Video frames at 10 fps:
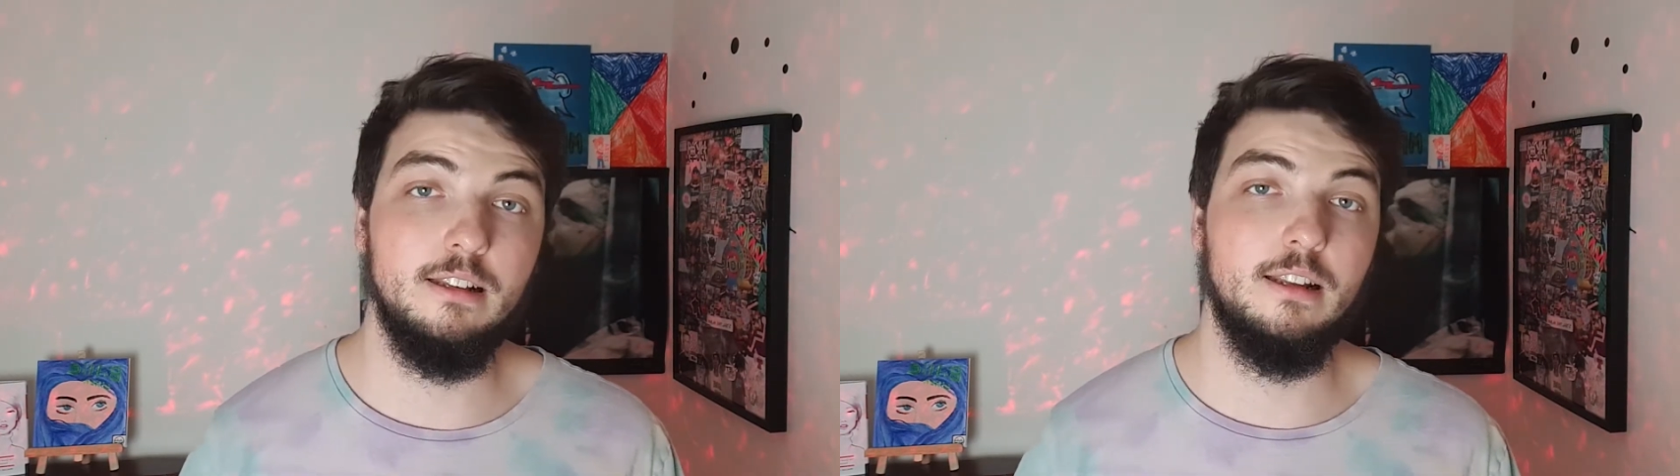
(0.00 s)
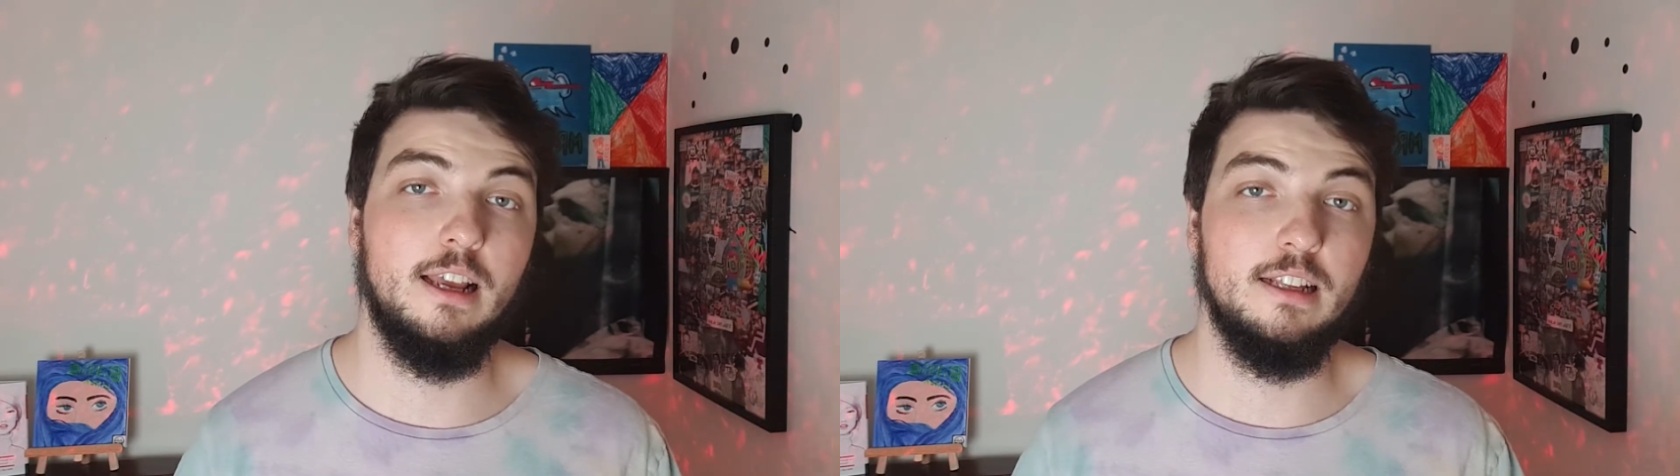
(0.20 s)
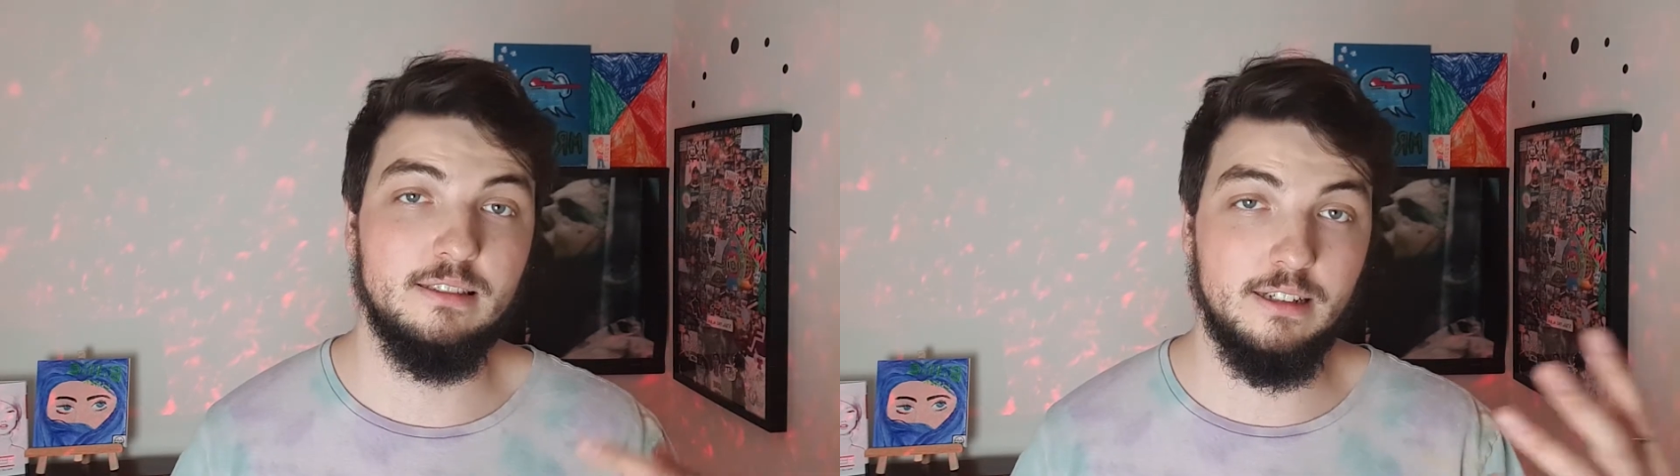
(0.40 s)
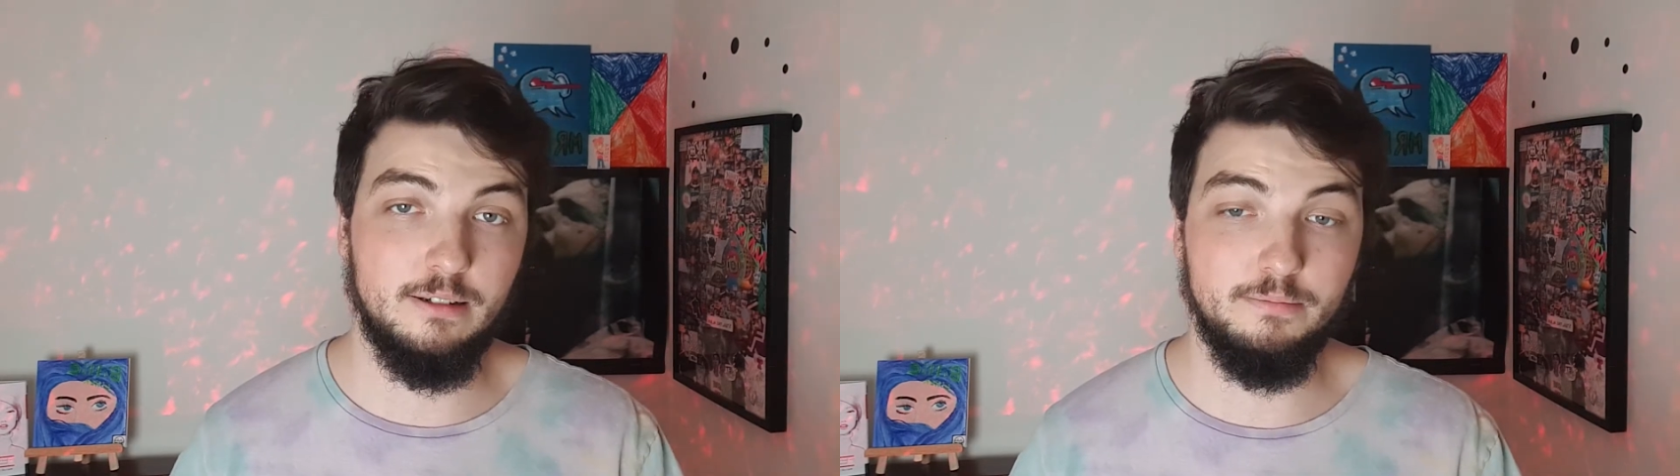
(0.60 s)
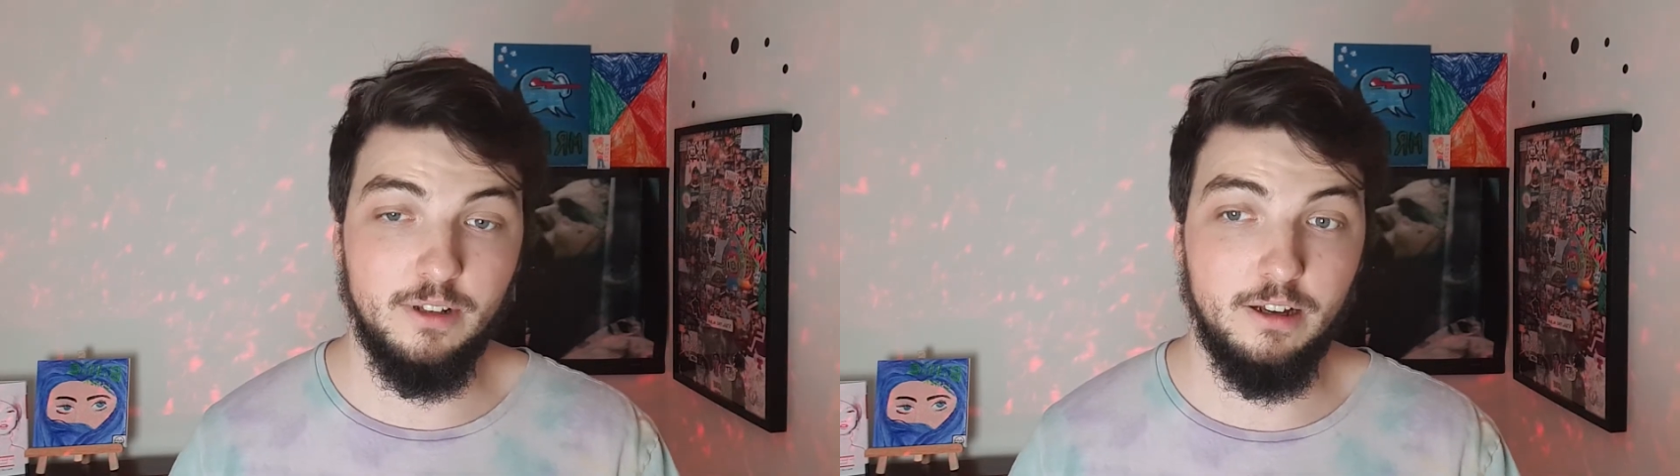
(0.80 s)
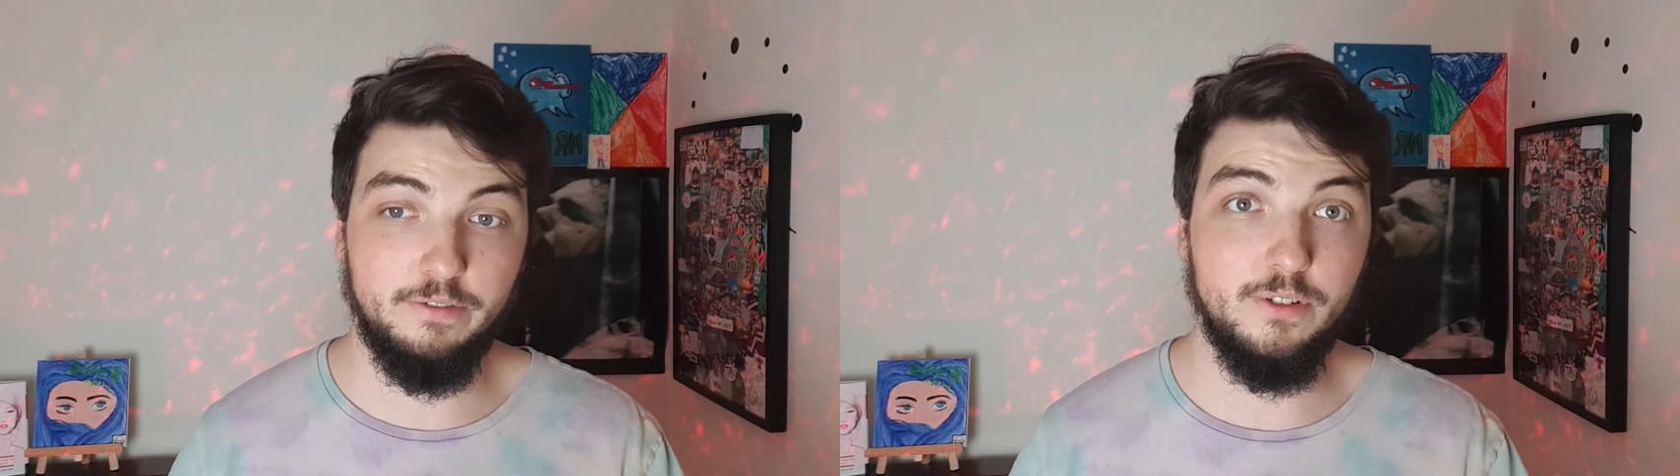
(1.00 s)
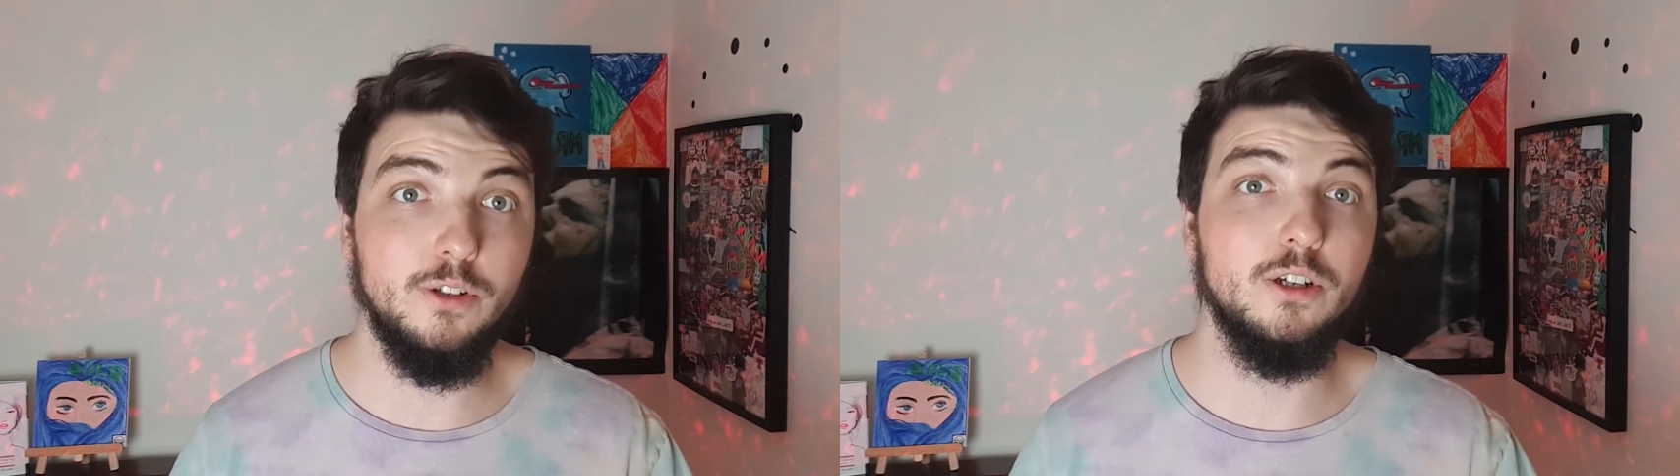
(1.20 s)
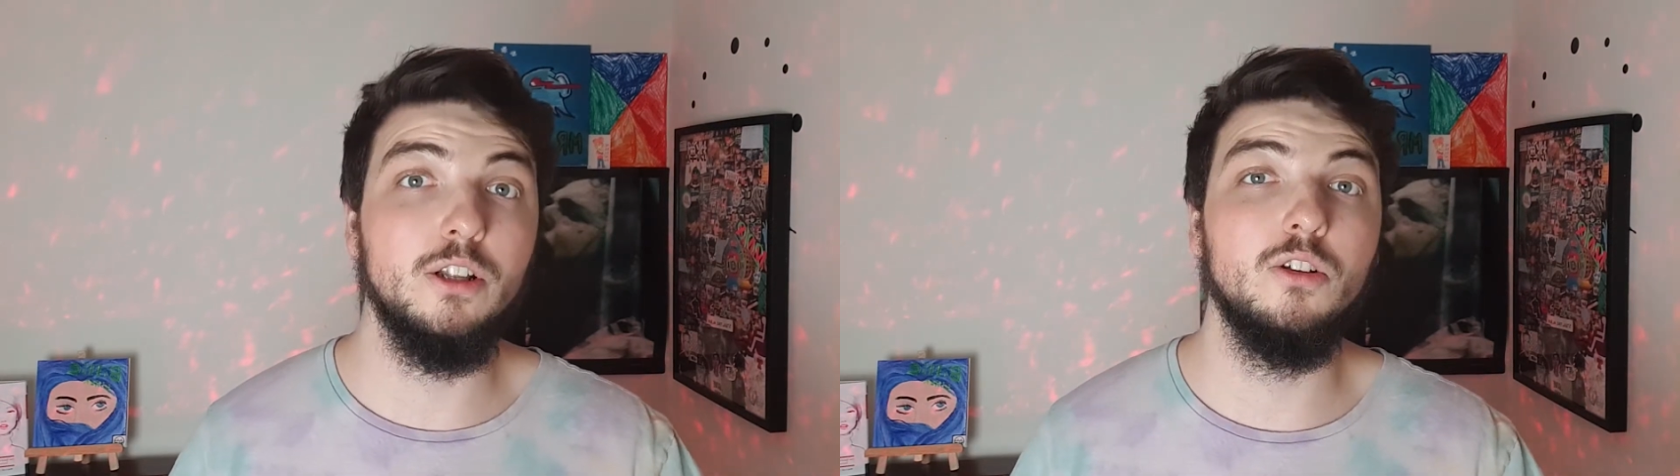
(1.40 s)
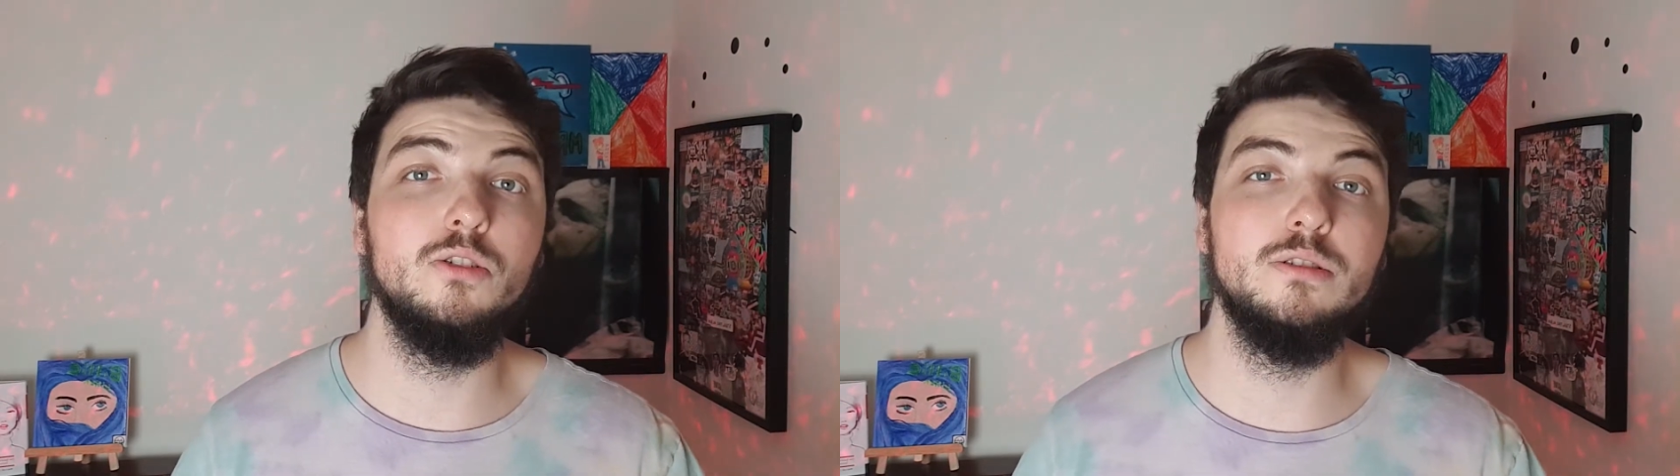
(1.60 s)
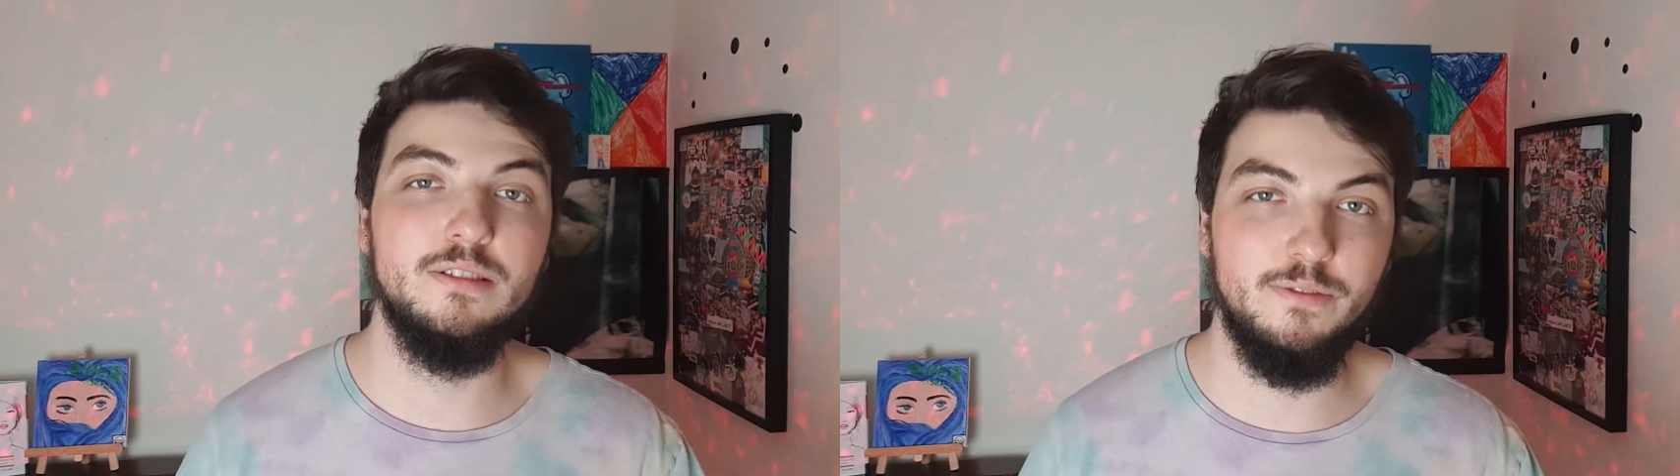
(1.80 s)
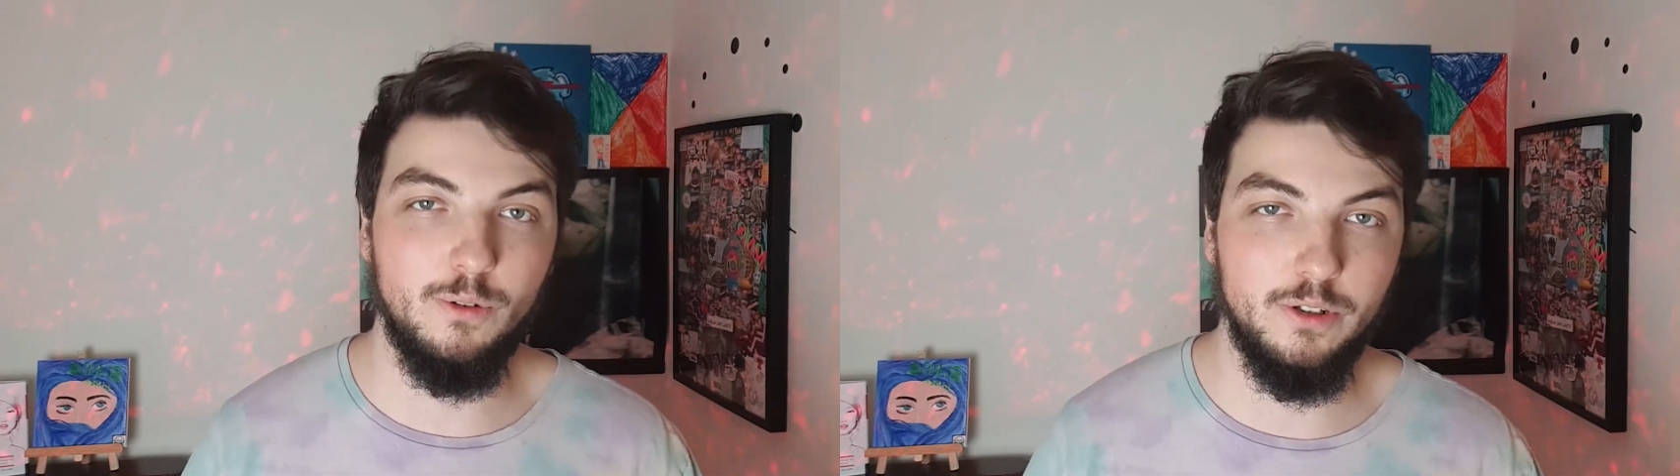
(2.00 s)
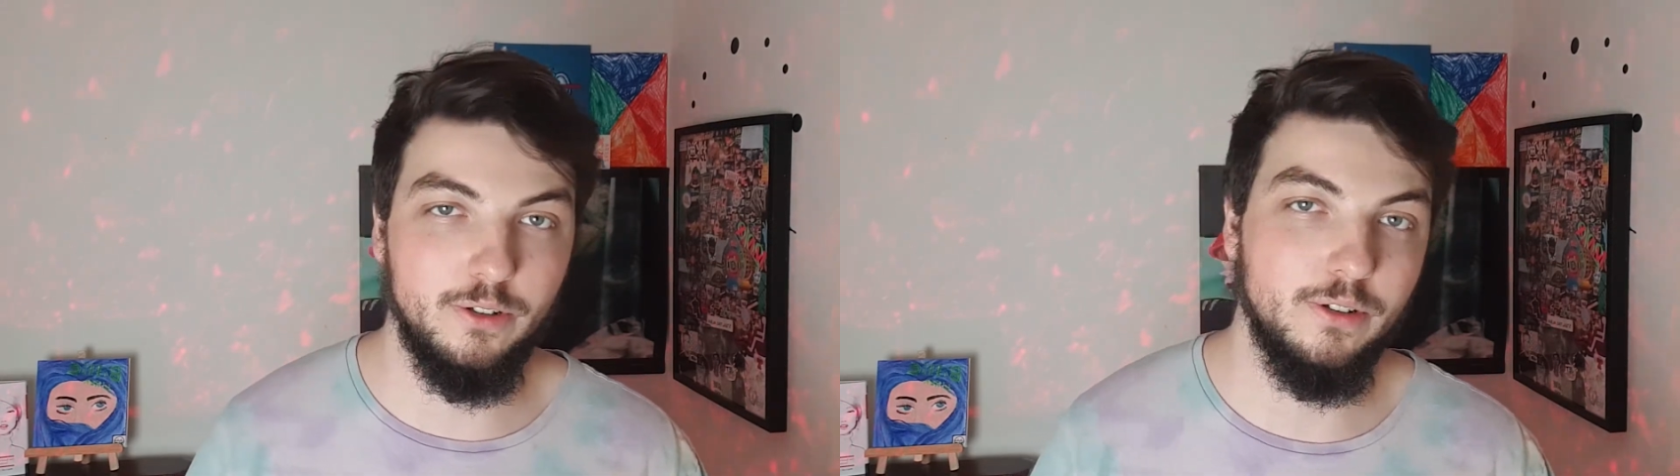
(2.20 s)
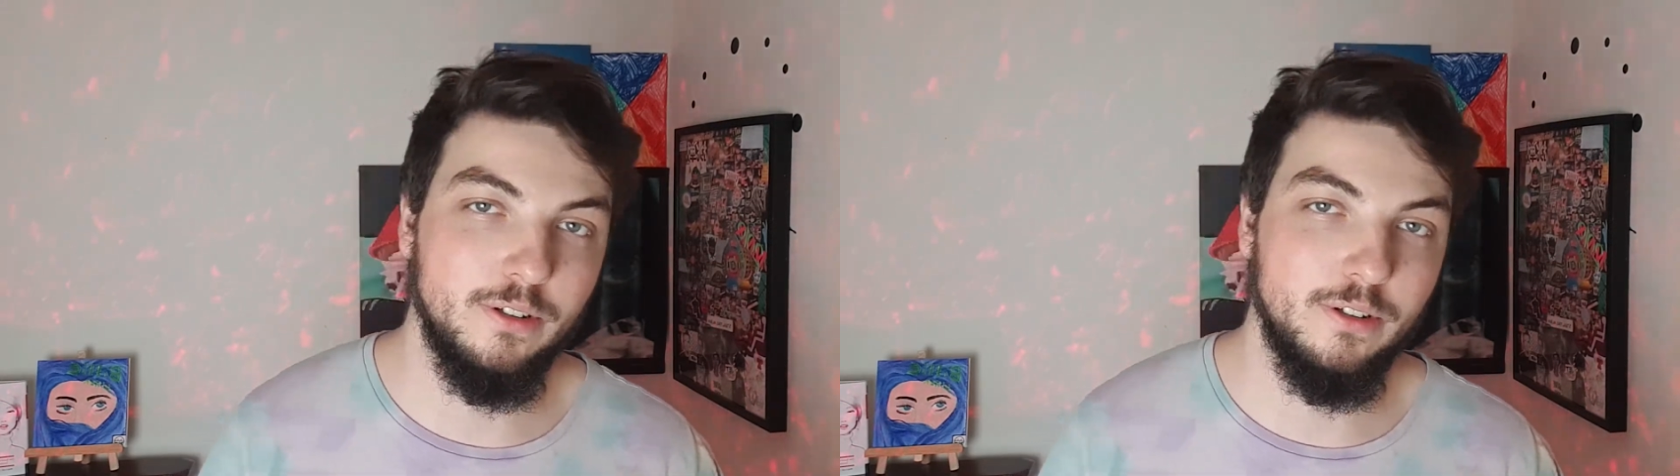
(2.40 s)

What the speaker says: here's a few clues for you.